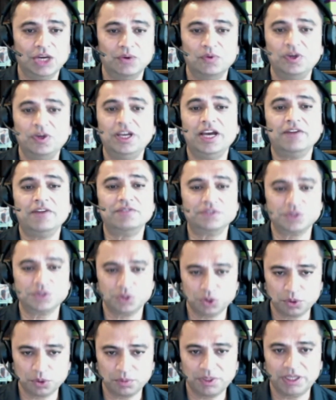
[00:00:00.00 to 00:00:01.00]
we have
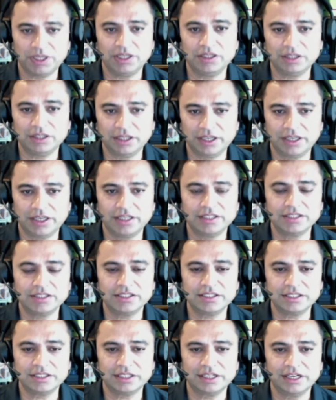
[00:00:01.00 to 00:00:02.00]
so many things
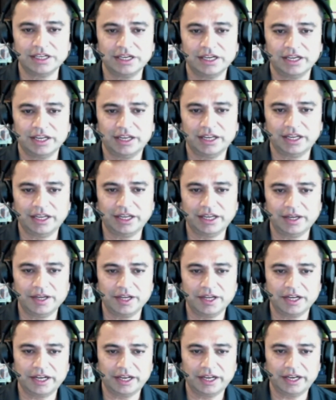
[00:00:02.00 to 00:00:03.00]
uh, uh,
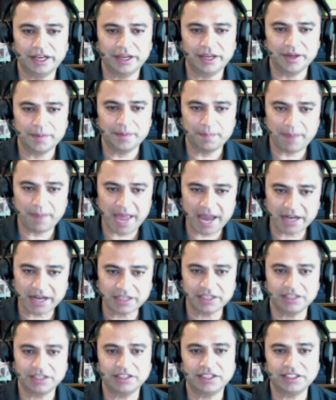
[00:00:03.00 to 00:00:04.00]
uh, packed
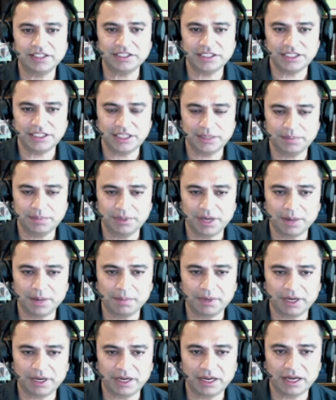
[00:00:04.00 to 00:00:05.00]
under C D P
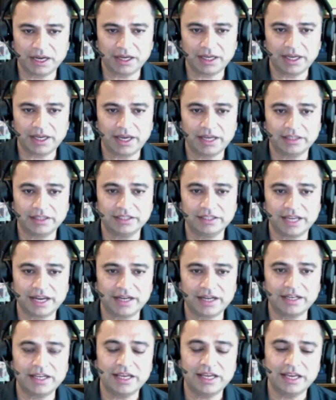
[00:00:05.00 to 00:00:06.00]
umbrella. And
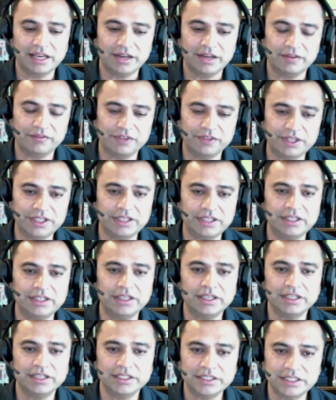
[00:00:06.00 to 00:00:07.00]
then within
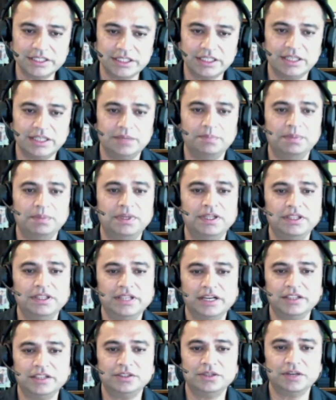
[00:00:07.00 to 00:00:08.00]
C D P,
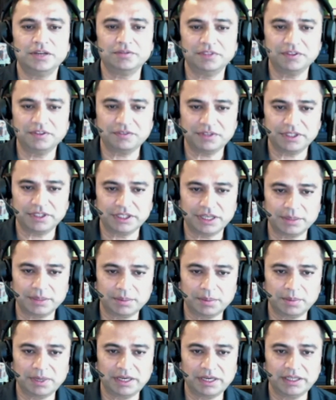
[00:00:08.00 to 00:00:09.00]
then you have different
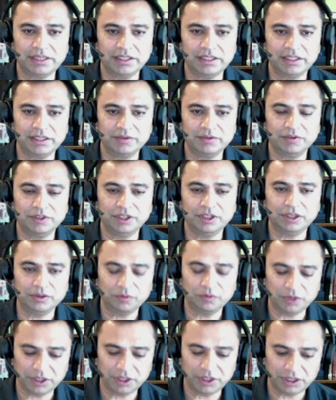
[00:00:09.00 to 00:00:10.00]
capability. We
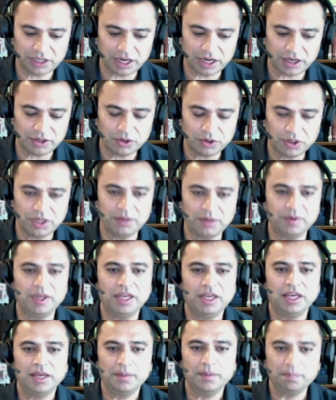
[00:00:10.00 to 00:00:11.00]
we run on a
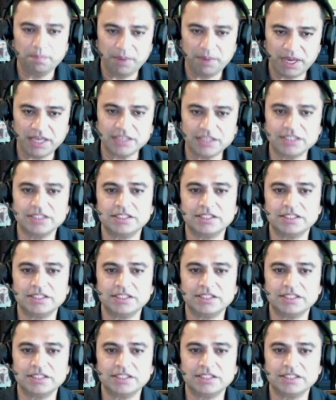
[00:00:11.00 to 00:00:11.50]
base